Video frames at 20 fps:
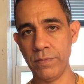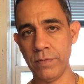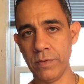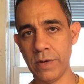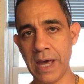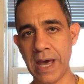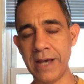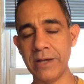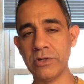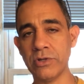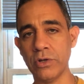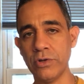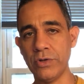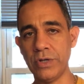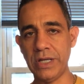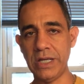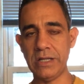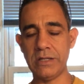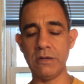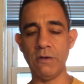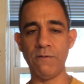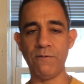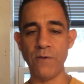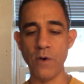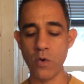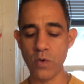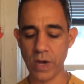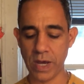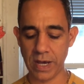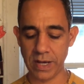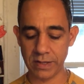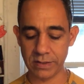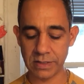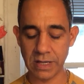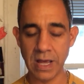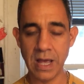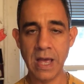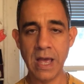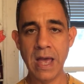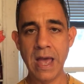Okay, so you need to focus
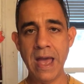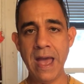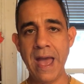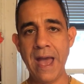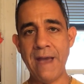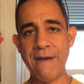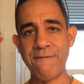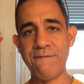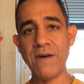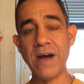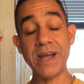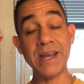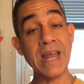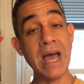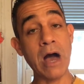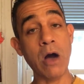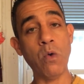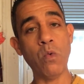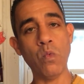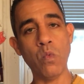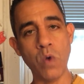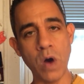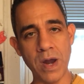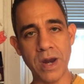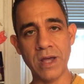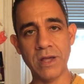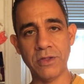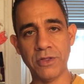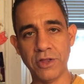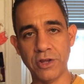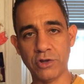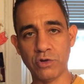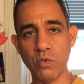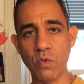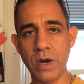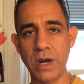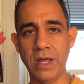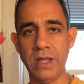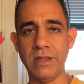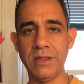and find out what are the
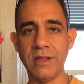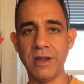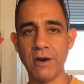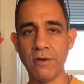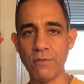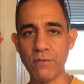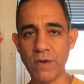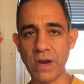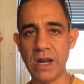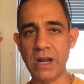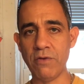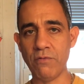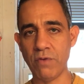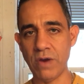20 that are really,